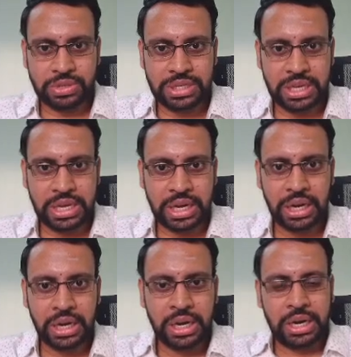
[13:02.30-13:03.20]
see here,
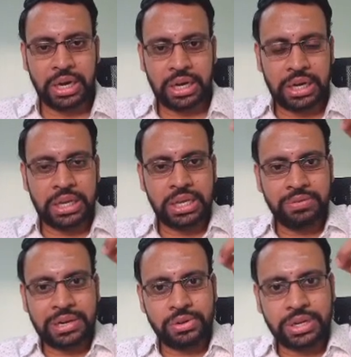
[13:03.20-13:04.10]
at any
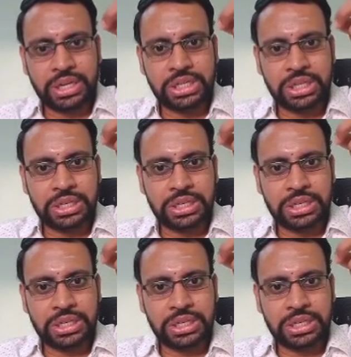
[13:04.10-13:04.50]
given location